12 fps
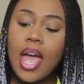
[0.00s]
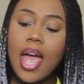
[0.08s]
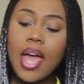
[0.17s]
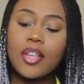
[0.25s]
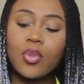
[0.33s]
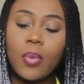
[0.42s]

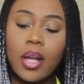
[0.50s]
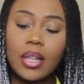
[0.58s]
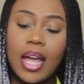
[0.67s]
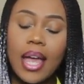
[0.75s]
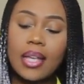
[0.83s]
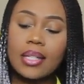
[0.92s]
as well
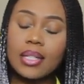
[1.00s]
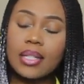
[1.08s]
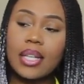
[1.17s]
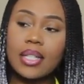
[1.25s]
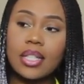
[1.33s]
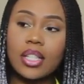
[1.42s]
as
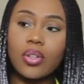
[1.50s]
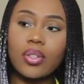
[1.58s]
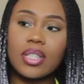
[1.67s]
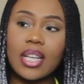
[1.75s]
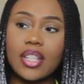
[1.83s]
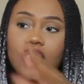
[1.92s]
this little
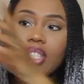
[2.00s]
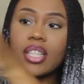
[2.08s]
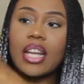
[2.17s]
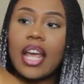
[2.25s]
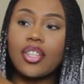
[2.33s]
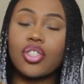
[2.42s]
section
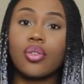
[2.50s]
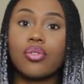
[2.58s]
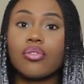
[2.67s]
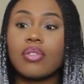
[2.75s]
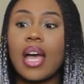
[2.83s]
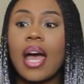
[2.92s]
that I
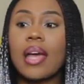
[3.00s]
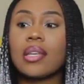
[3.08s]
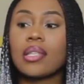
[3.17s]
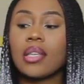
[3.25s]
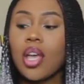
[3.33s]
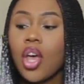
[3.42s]
showed you guys.